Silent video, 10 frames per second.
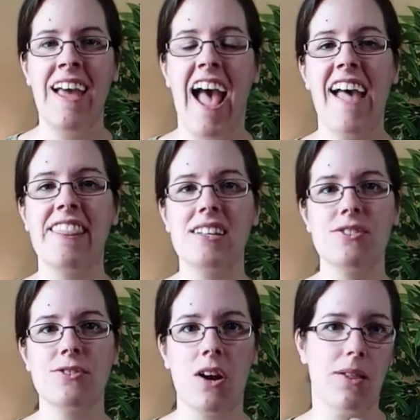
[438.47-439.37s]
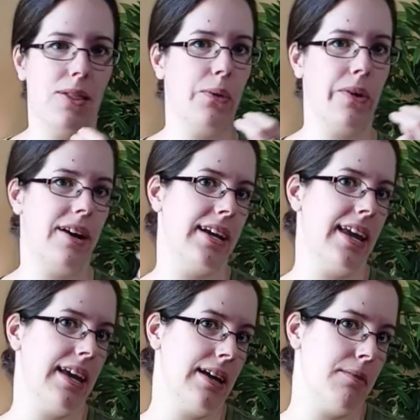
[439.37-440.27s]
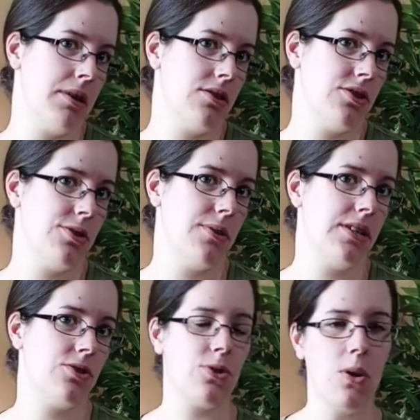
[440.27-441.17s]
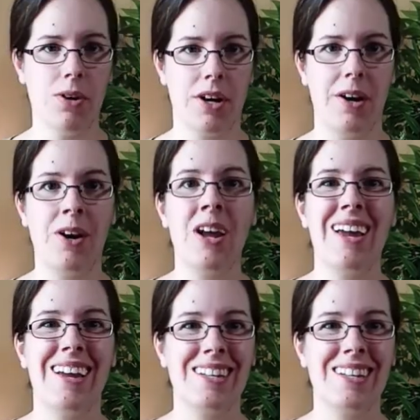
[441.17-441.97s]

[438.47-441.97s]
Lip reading: and then start lowering him to his shoulder, his